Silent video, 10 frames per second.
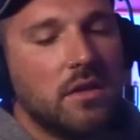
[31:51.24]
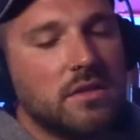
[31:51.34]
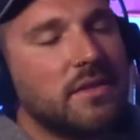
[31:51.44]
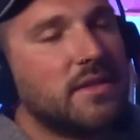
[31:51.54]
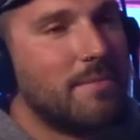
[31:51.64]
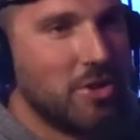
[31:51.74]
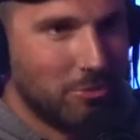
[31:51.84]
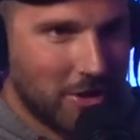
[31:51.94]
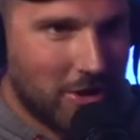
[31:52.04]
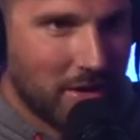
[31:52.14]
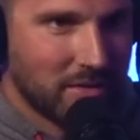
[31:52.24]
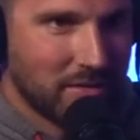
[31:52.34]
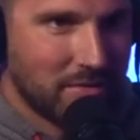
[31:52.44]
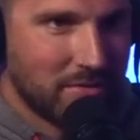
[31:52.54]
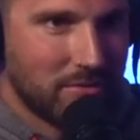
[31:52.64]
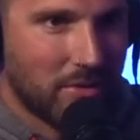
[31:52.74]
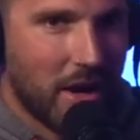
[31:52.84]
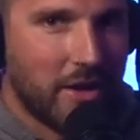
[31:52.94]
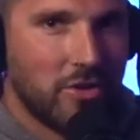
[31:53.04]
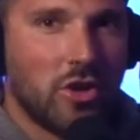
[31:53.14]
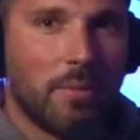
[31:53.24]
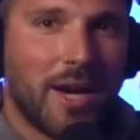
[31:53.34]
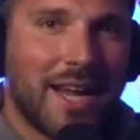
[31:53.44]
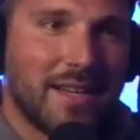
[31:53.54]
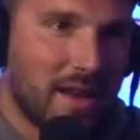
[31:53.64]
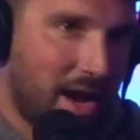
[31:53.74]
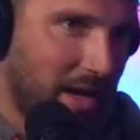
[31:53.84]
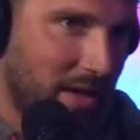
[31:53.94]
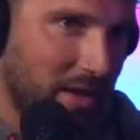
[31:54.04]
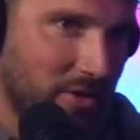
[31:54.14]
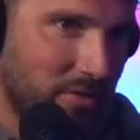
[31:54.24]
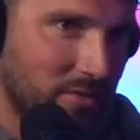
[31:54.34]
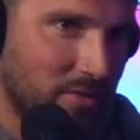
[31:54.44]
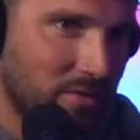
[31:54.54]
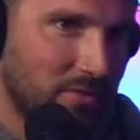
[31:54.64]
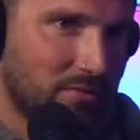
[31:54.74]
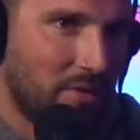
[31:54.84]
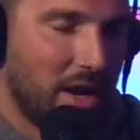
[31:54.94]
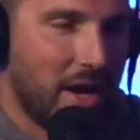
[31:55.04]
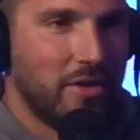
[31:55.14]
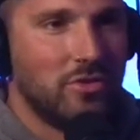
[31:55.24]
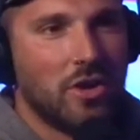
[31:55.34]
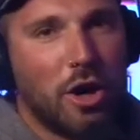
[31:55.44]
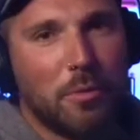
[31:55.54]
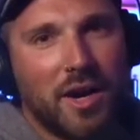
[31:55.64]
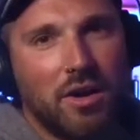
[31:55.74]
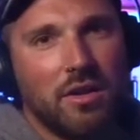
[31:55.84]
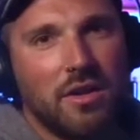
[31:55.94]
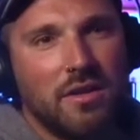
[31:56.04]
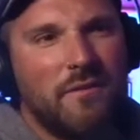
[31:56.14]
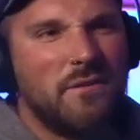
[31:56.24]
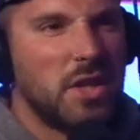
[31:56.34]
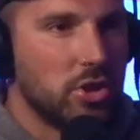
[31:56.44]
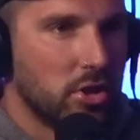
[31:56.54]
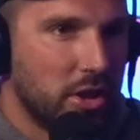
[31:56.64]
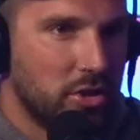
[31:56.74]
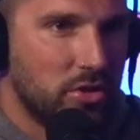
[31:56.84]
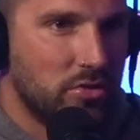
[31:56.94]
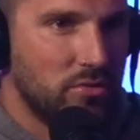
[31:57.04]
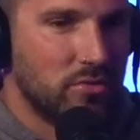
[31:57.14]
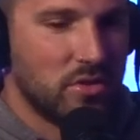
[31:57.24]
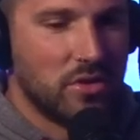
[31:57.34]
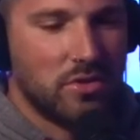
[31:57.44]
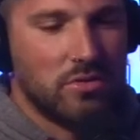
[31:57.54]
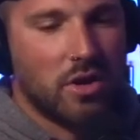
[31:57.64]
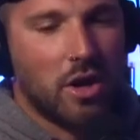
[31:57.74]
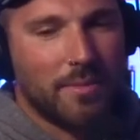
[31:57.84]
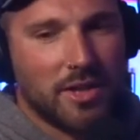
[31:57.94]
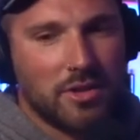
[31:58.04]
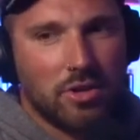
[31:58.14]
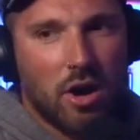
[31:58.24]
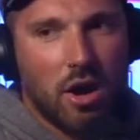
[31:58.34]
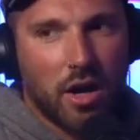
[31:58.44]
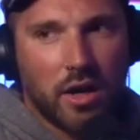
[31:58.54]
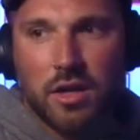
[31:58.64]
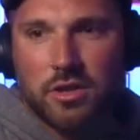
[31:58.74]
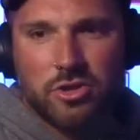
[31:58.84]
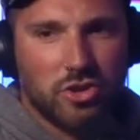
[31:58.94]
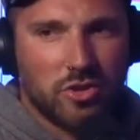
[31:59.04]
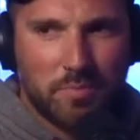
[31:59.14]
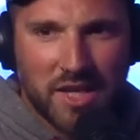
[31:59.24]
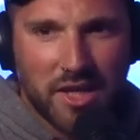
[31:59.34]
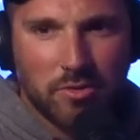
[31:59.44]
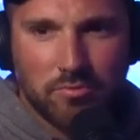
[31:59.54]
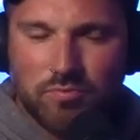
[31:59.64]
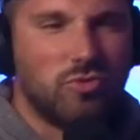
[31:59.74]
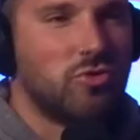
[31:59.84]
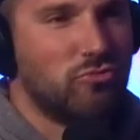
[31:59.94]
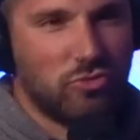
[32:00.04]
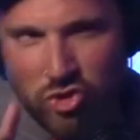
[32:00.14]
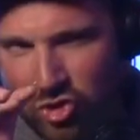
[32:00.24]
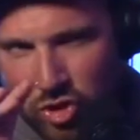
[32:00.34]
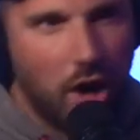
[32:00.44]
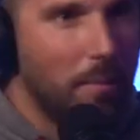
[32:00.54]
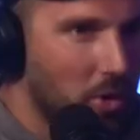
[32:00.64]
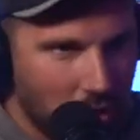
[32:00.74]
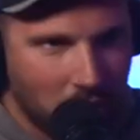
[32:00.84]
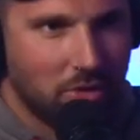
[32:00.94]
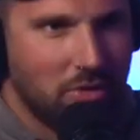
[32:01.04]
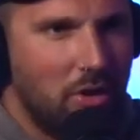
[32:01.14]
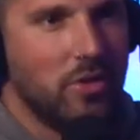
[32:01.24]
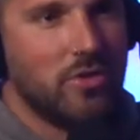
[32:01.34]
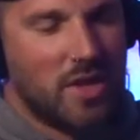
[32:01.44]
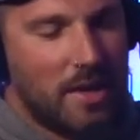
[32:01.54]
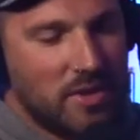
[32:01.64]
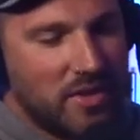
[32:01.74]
It's the same deal with dogs, right? You talk about anxiety issues, right? You talk about fear issues. You talk about the dog just being stubborn, all those types